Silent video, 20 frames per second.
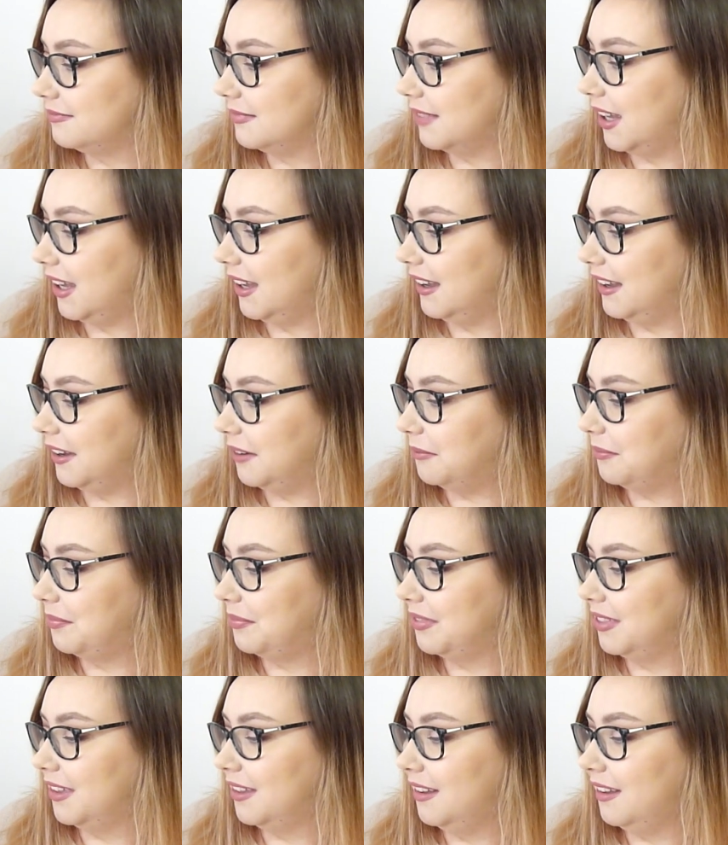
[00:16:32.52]
And
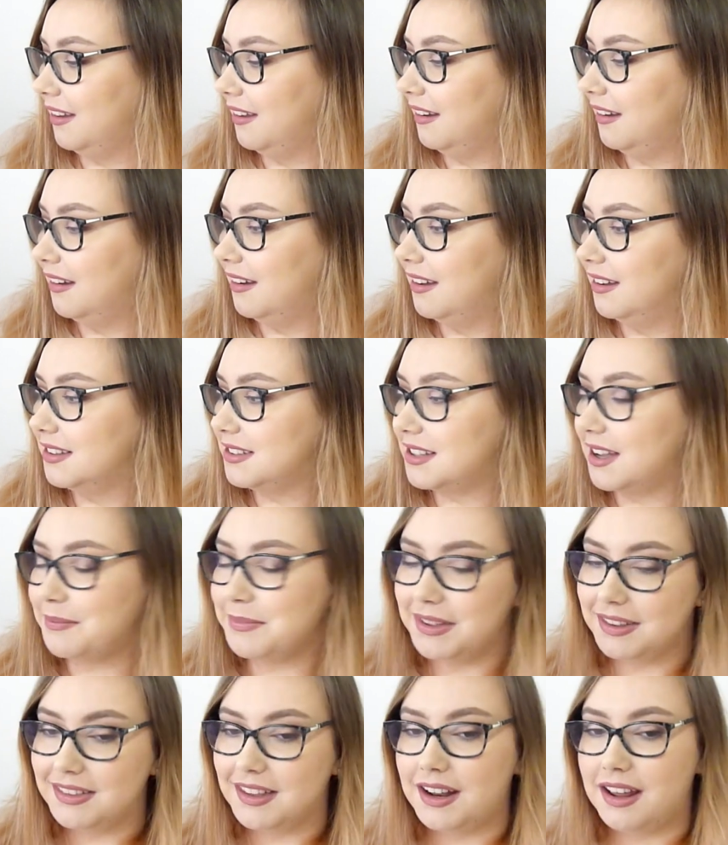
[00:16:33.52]

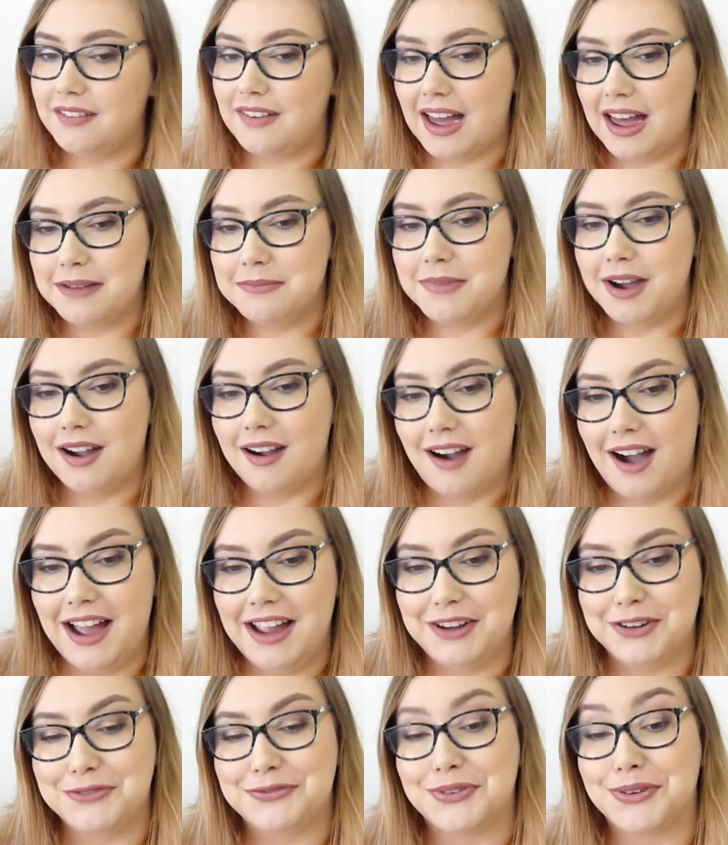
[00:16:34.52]
something that I've had my
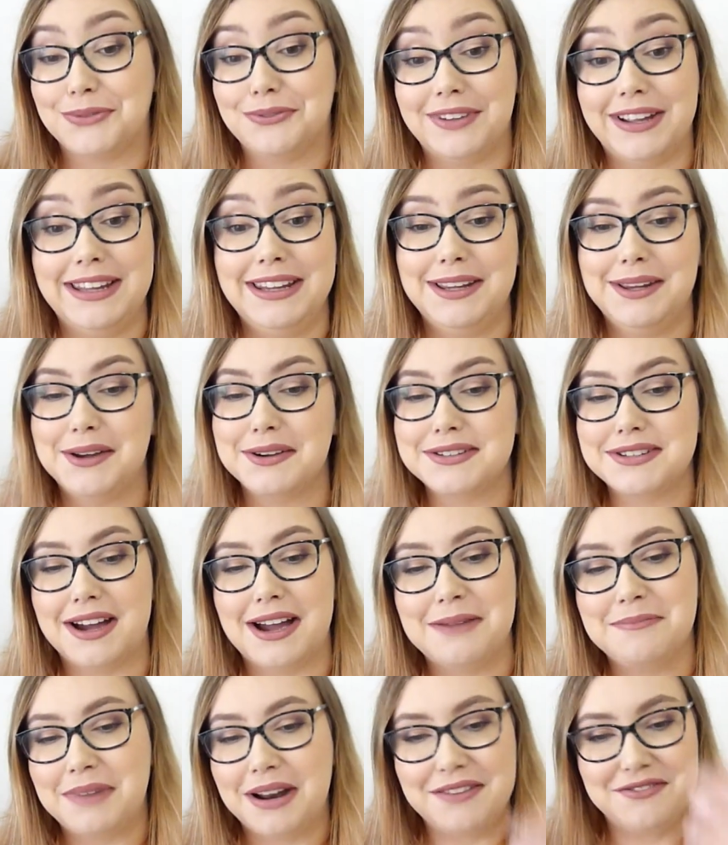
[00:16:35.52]
eye on for a really long
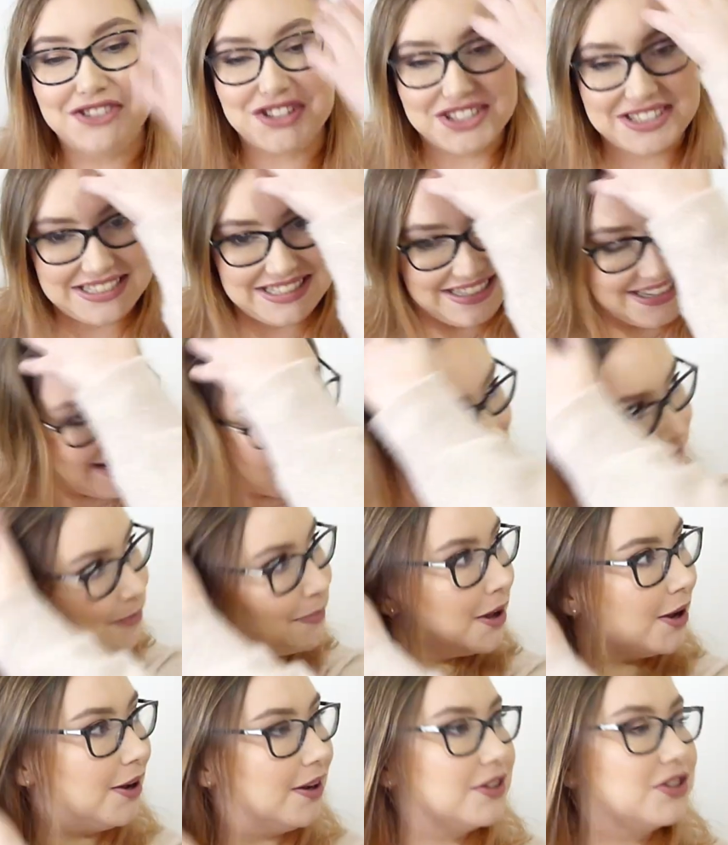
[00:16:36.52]
time, but I've just never
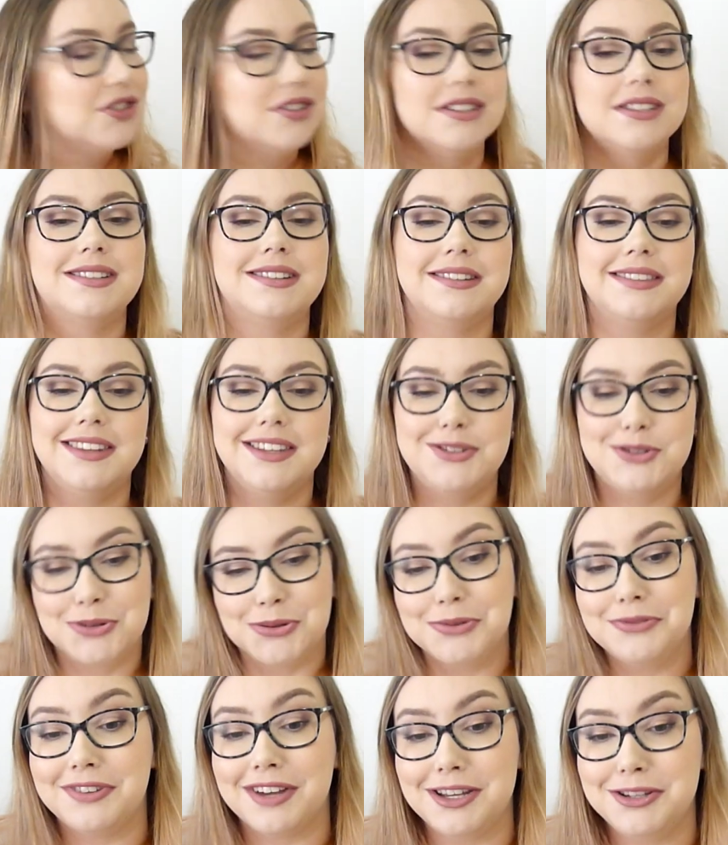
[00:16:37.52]
purchased. The
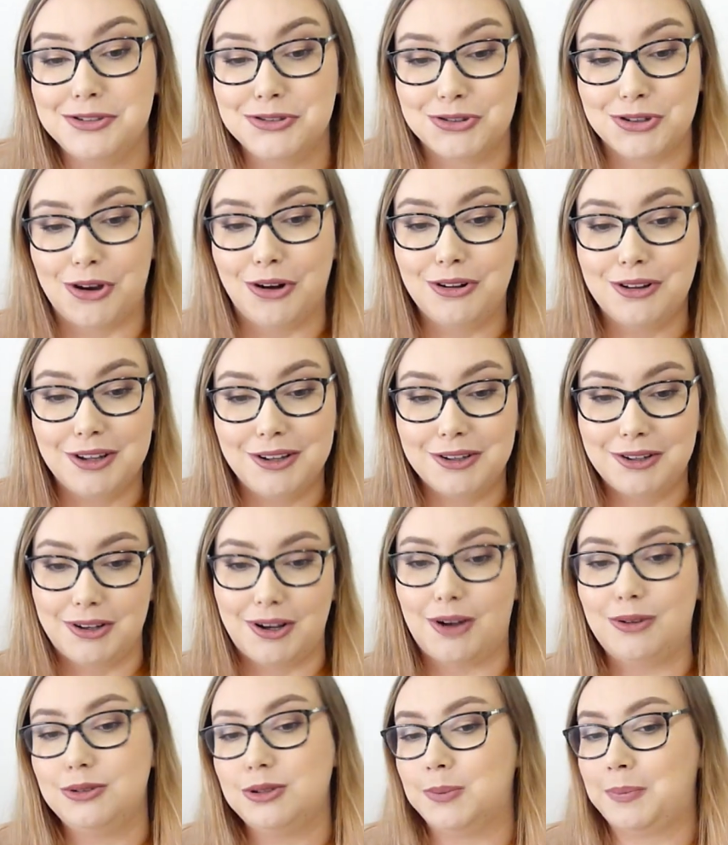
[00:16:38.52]
Too Faced Chocolate
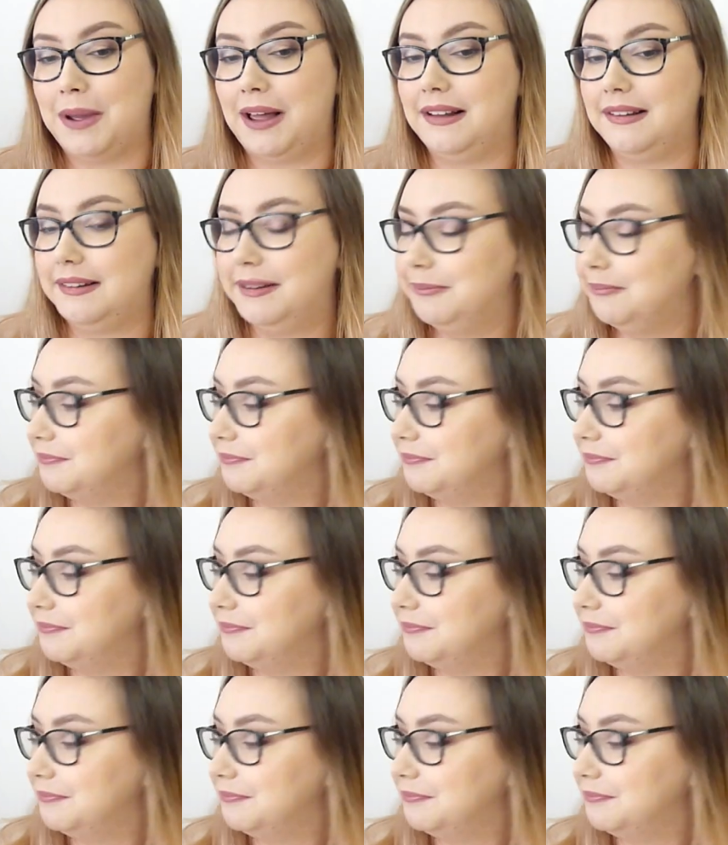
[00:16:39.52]
Gold Palette.